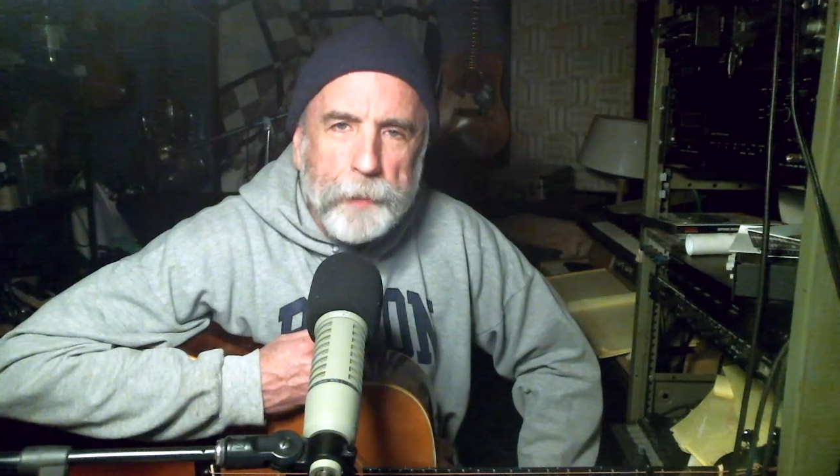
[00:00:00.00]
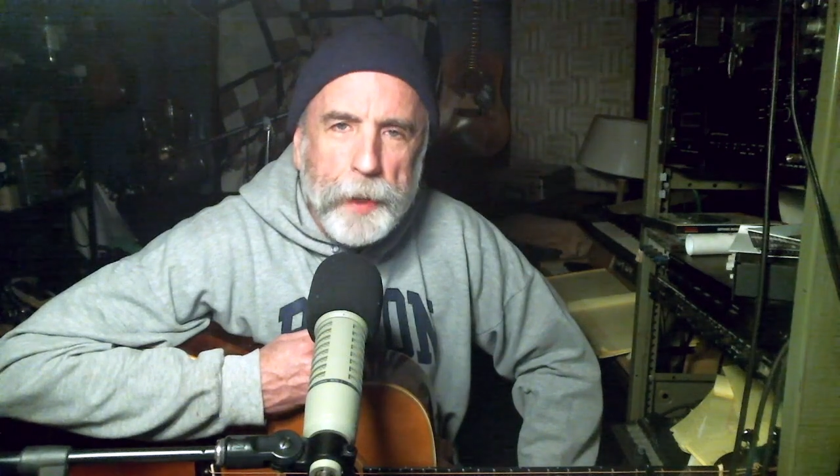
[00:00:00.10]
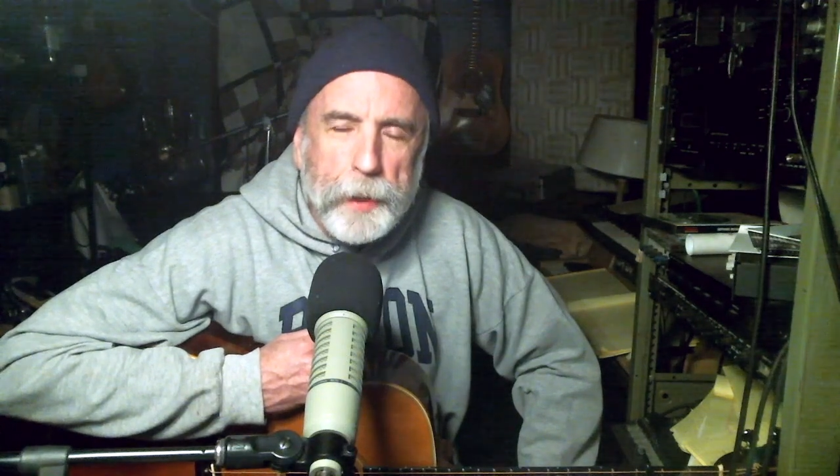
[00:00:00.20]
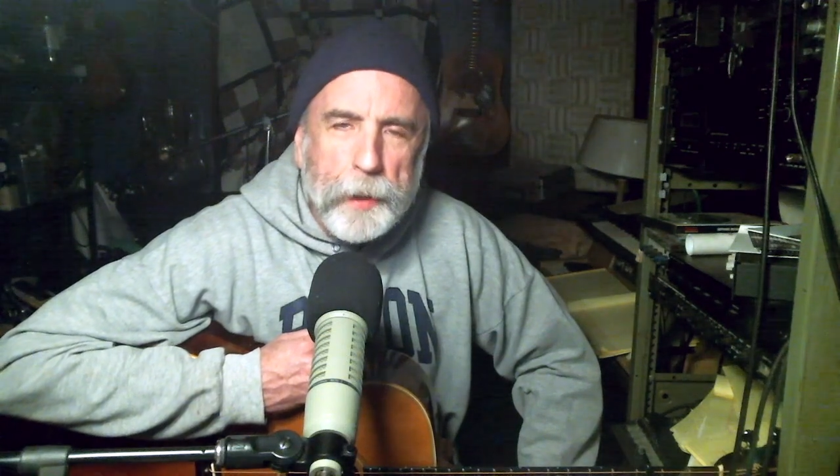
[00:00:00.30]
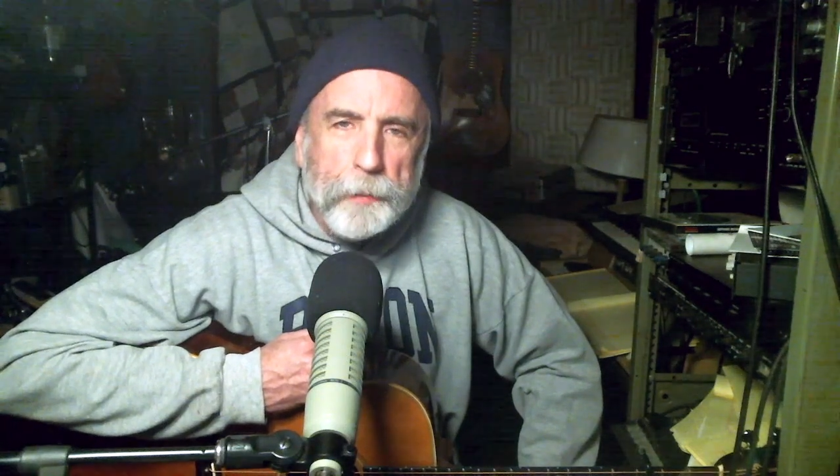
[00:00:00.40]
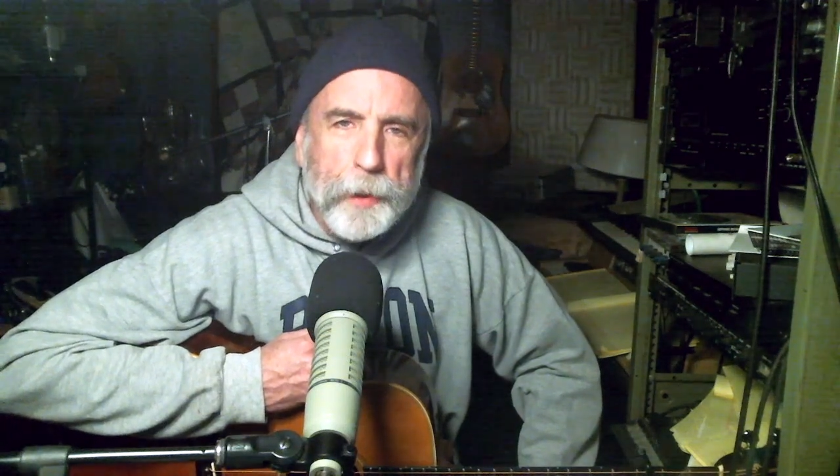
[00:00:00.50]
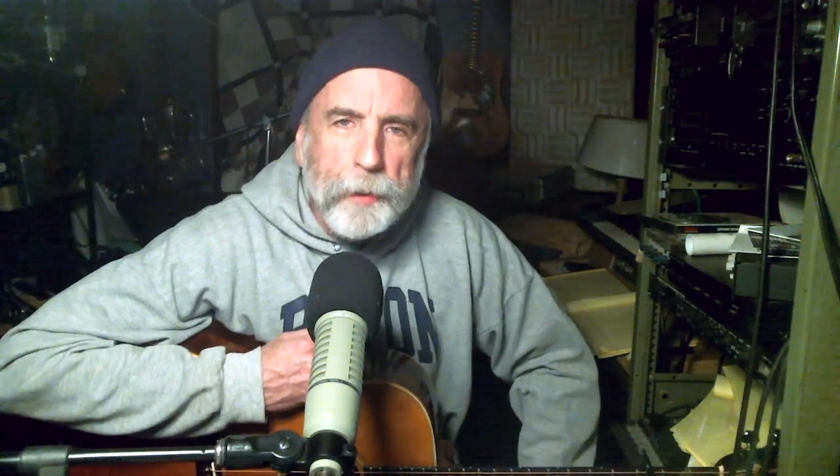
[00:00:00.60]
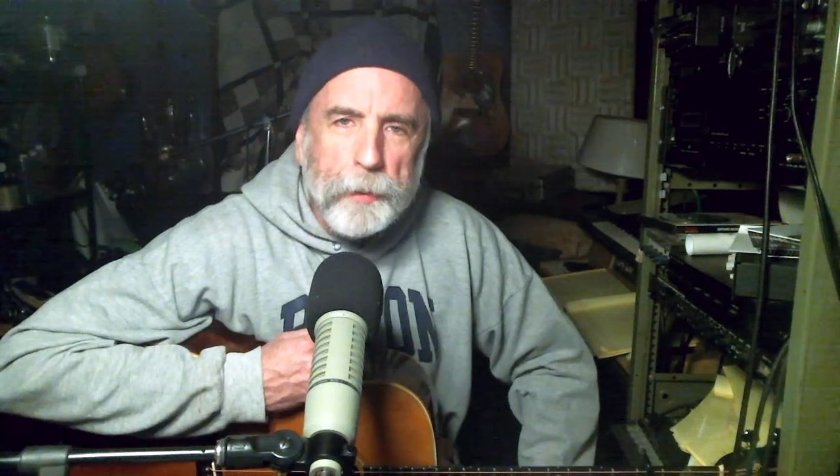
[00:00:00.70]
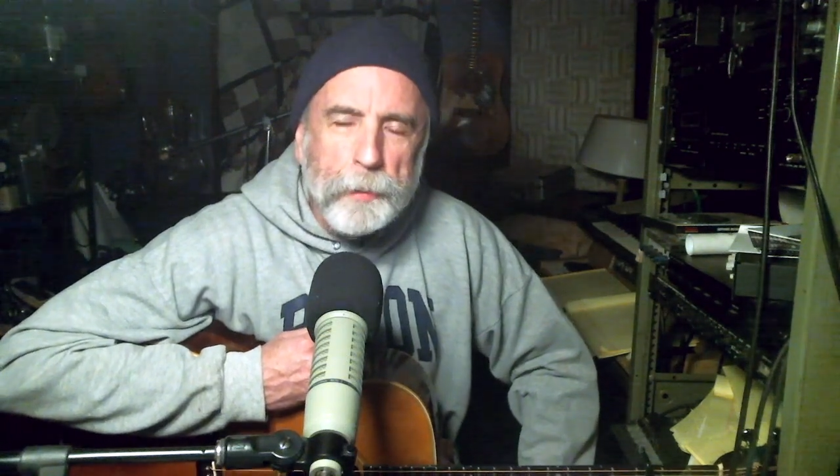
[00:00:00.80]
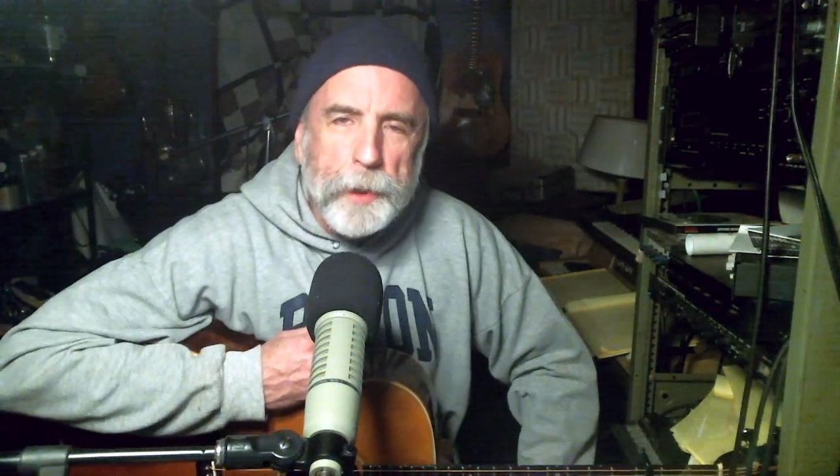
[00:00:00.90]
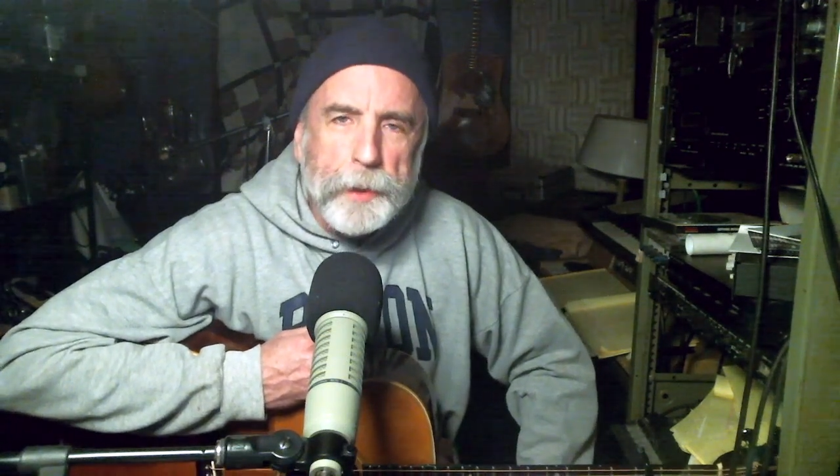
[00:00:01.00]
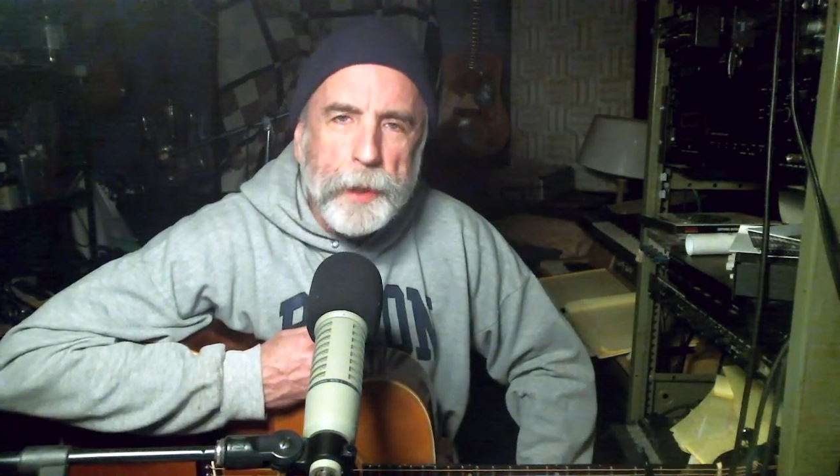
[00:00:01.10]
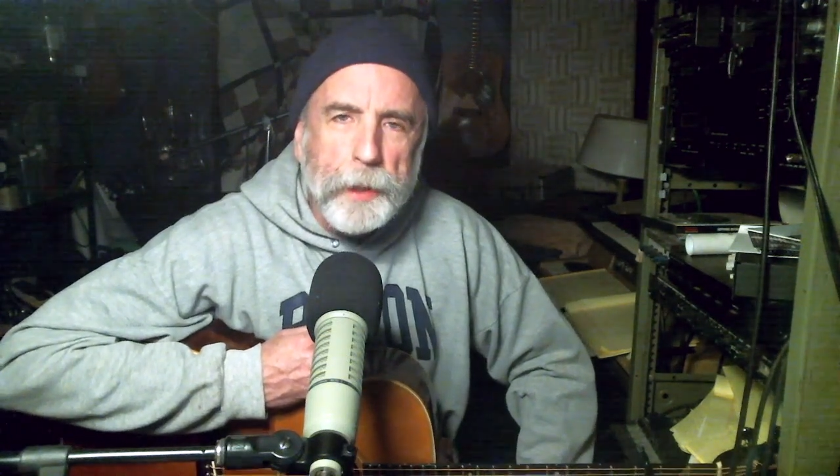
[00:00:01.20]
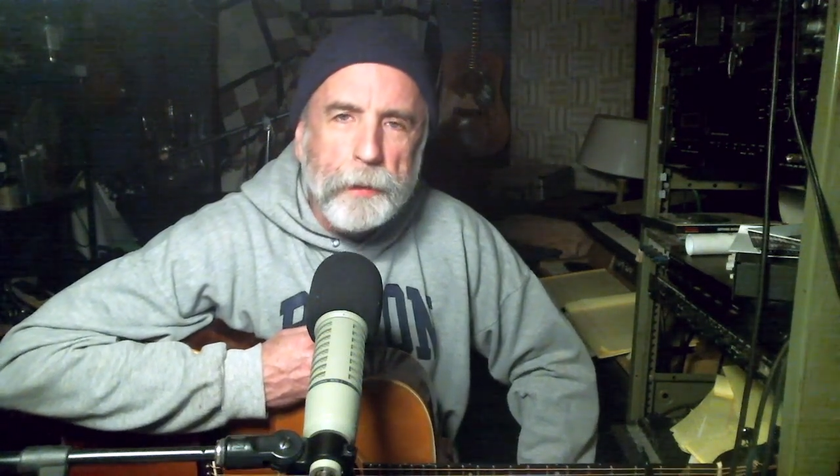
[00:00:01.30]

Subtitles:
I come to know him when he's hanging